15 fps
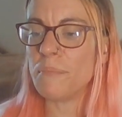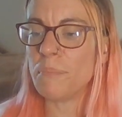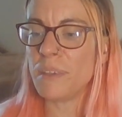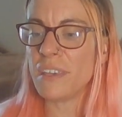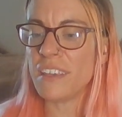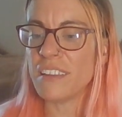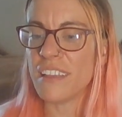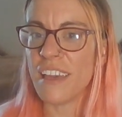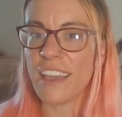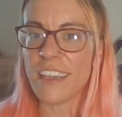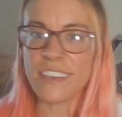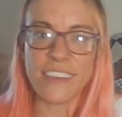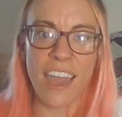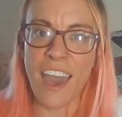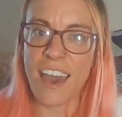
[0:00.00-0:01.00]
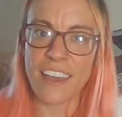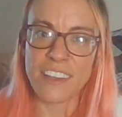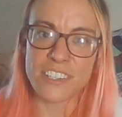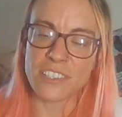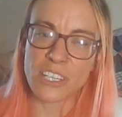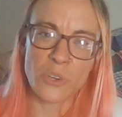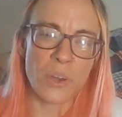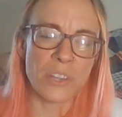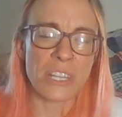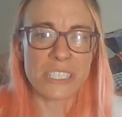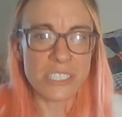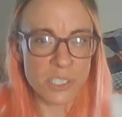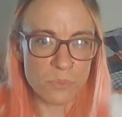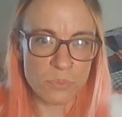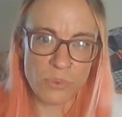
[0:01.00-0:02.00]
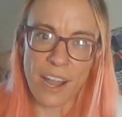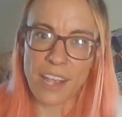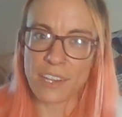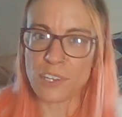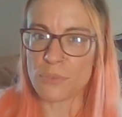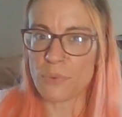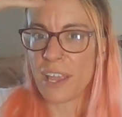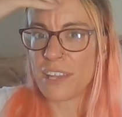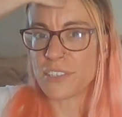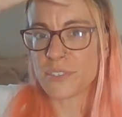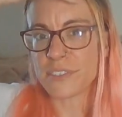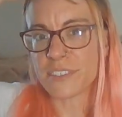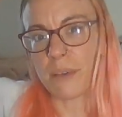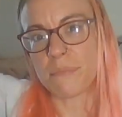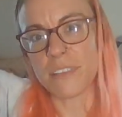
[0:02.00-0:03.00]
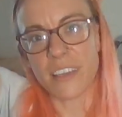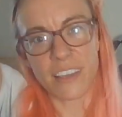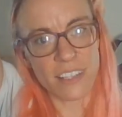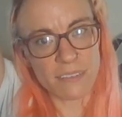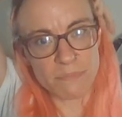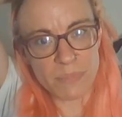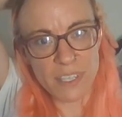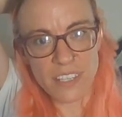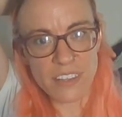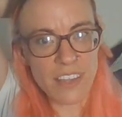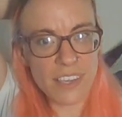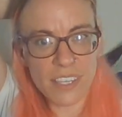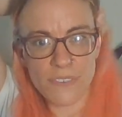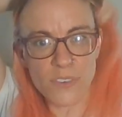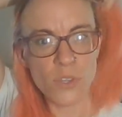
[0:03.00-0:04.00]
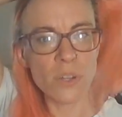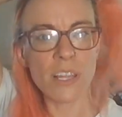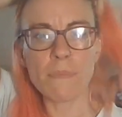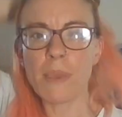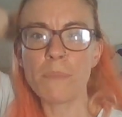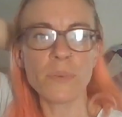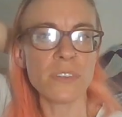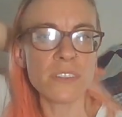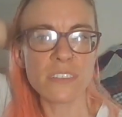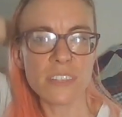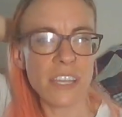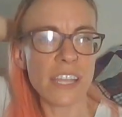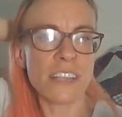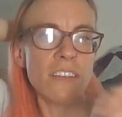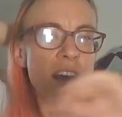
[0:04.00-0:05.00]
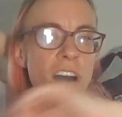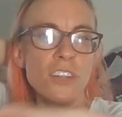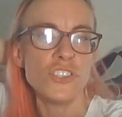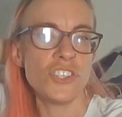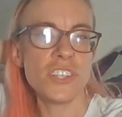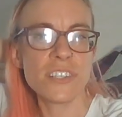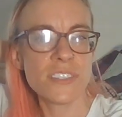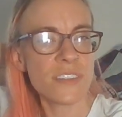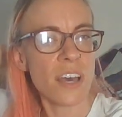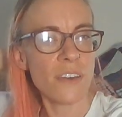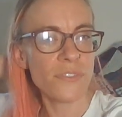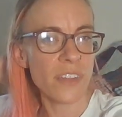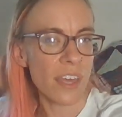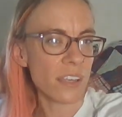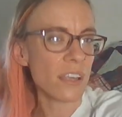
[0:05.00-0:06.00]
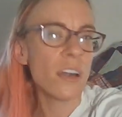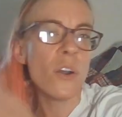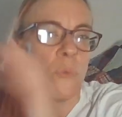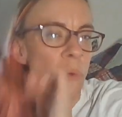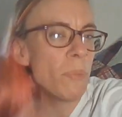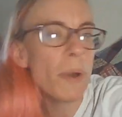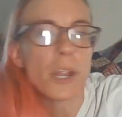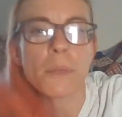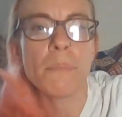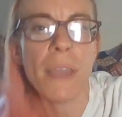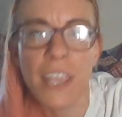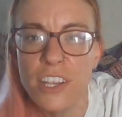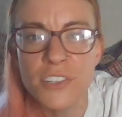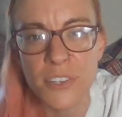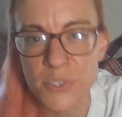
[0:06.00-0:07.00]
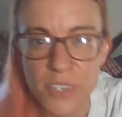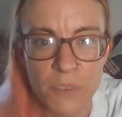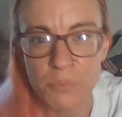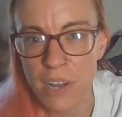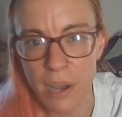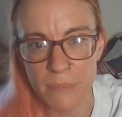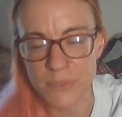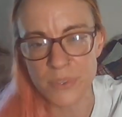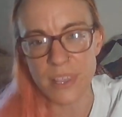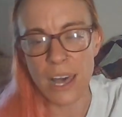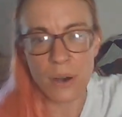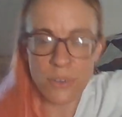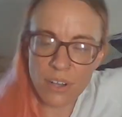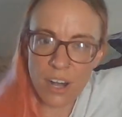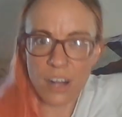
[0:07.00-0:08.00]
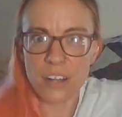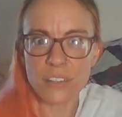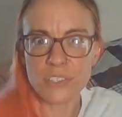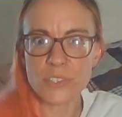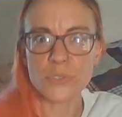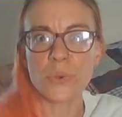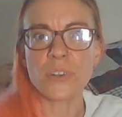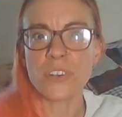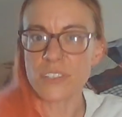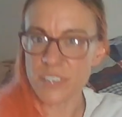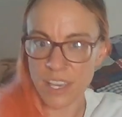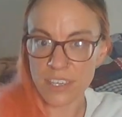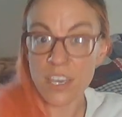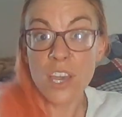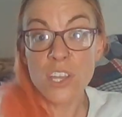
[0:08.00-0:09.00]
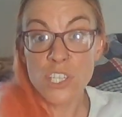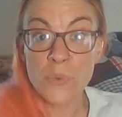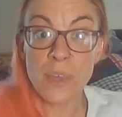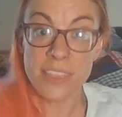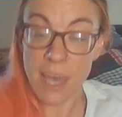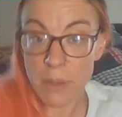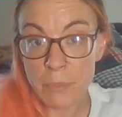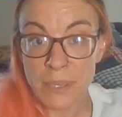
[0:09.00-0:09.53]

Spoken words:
be like, yeah, just like go on like a sobriety rant or something, and be like, if you don't let people acknowledge this stuff, like What about our patients who have problems with alcohol disorders? Like, do you want them